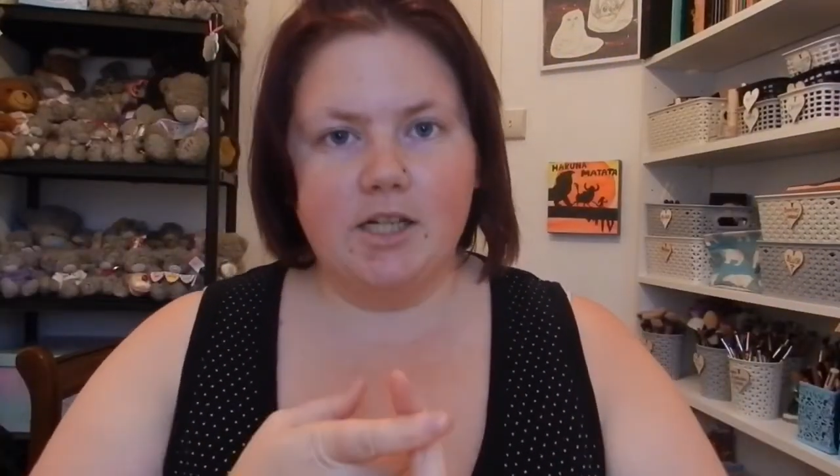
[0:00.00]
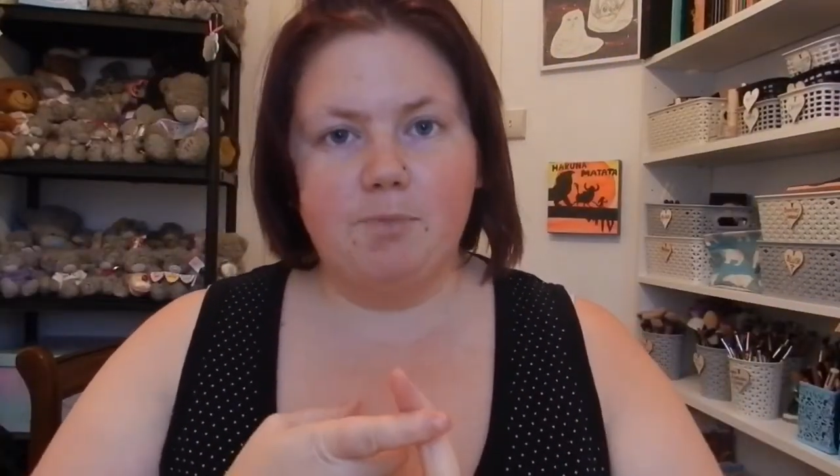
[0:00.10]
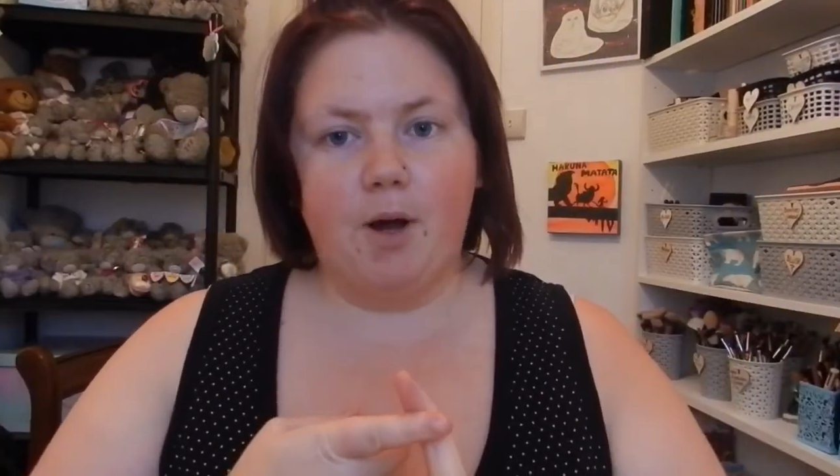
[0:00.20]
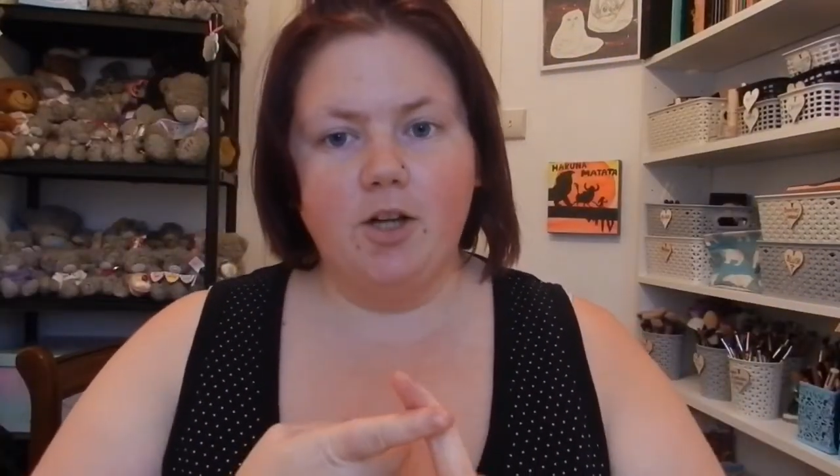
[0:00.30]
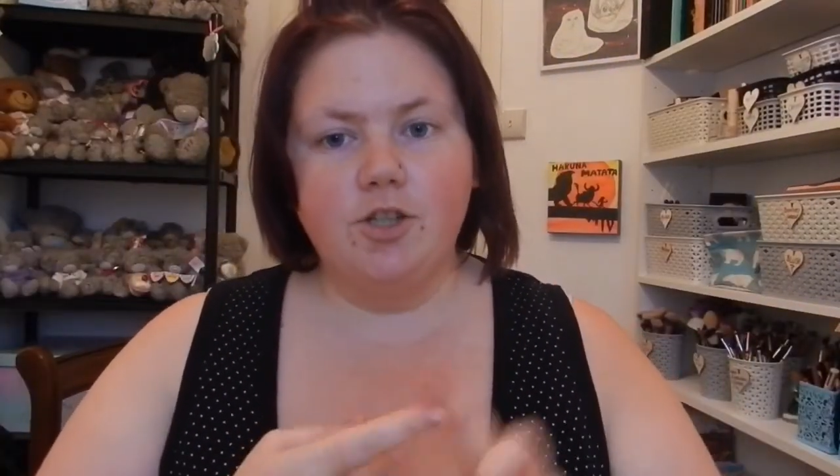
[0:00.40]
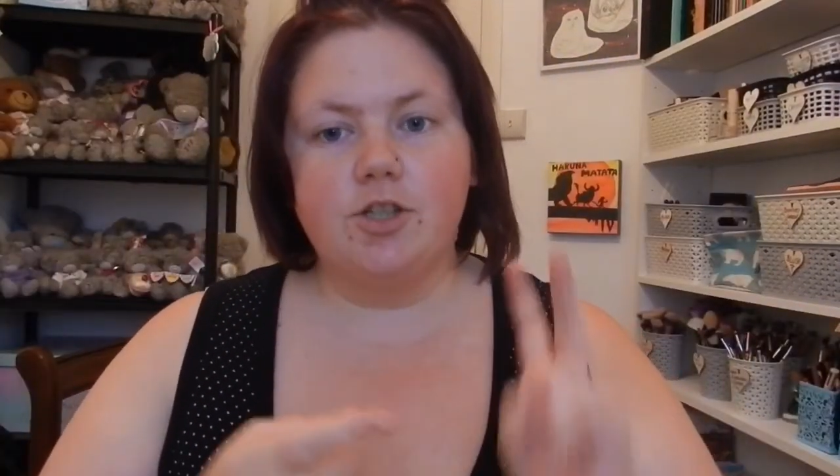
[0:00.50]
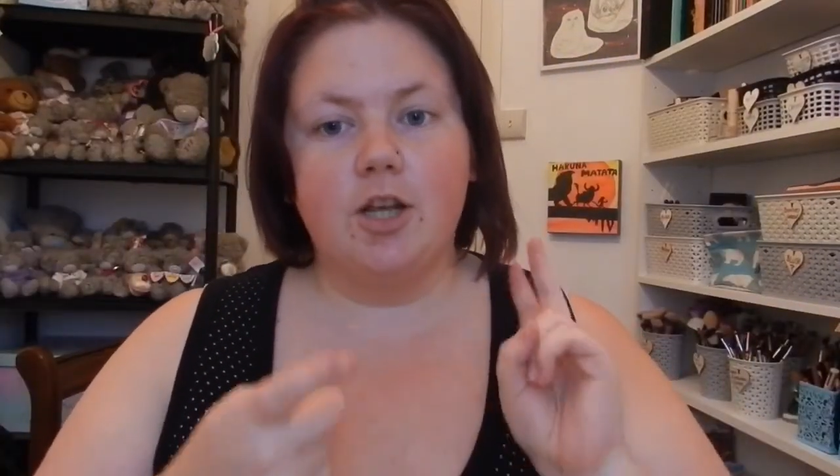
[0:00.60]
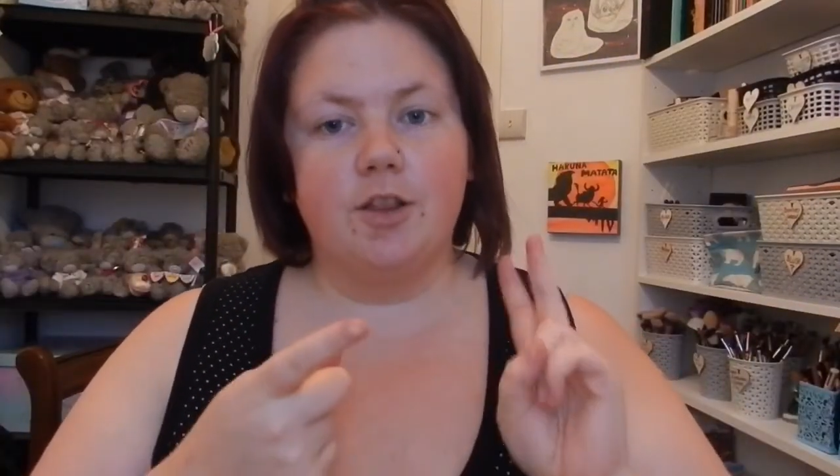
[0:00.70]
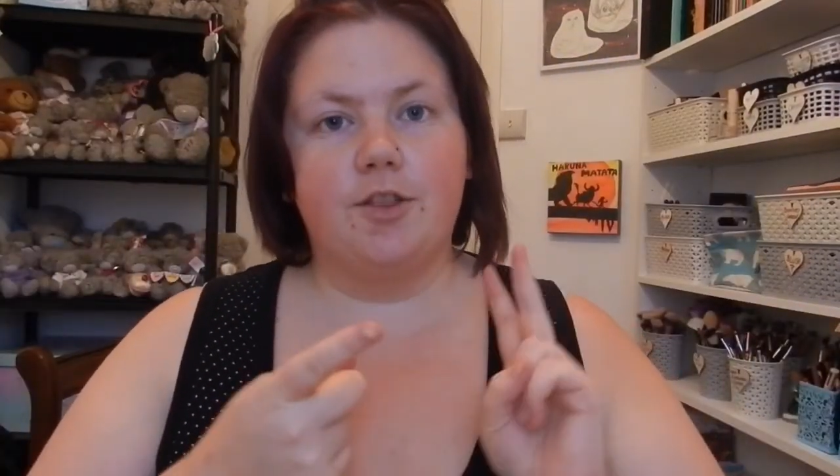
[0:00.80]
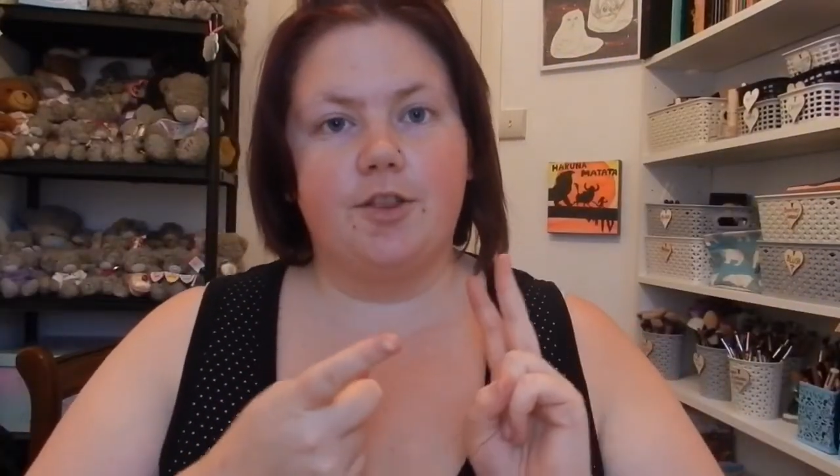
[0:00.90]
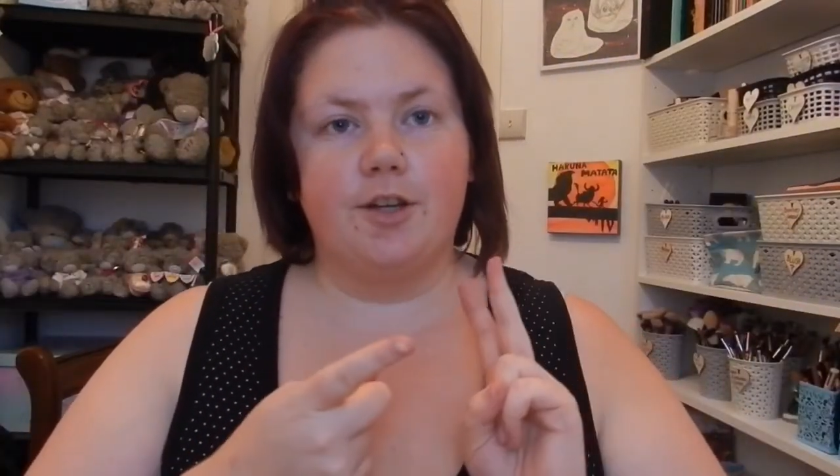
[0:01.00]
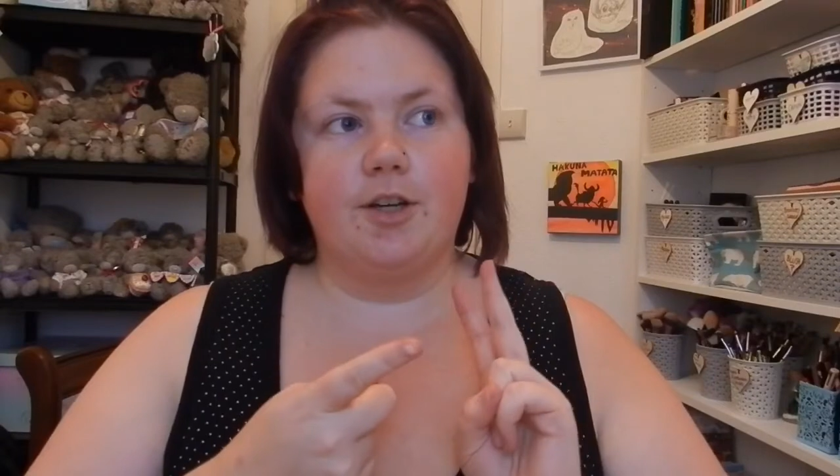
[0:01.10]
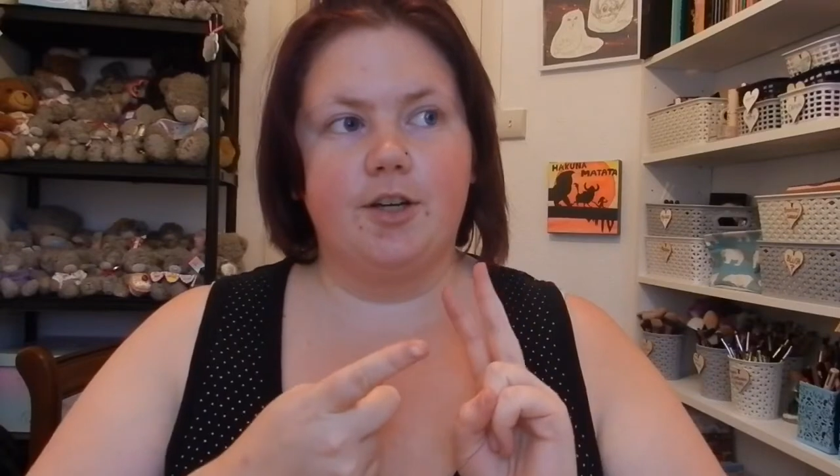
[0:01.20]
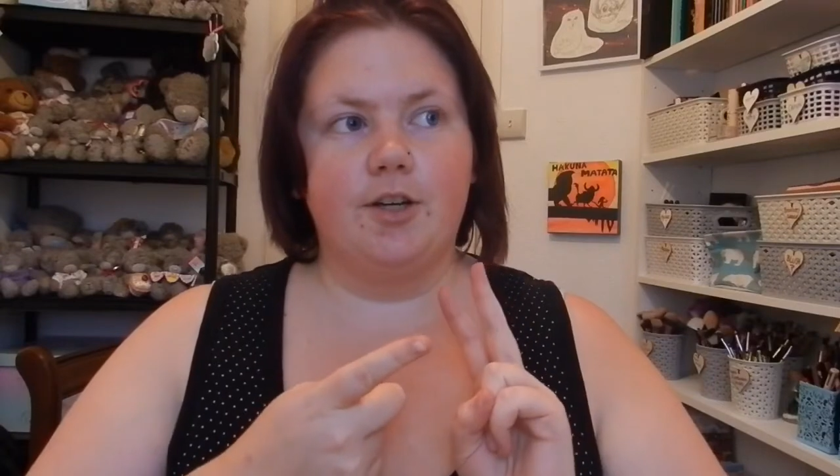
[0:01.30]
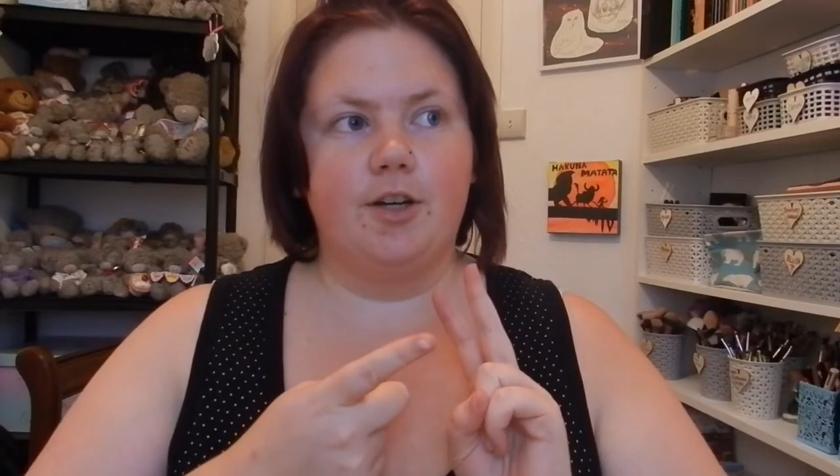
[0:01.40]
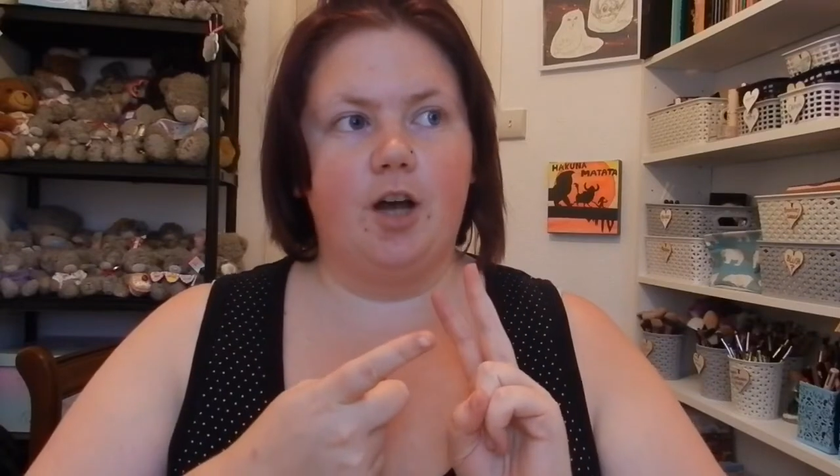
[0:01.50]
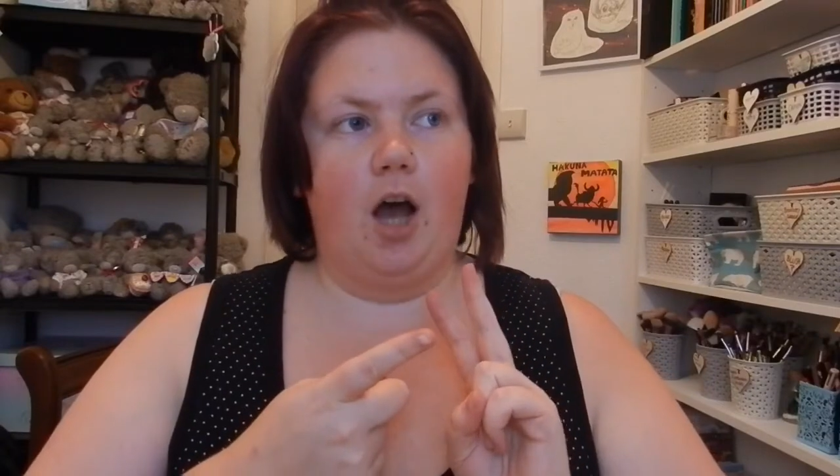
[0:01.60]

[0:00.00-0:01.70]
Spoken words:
sponge, the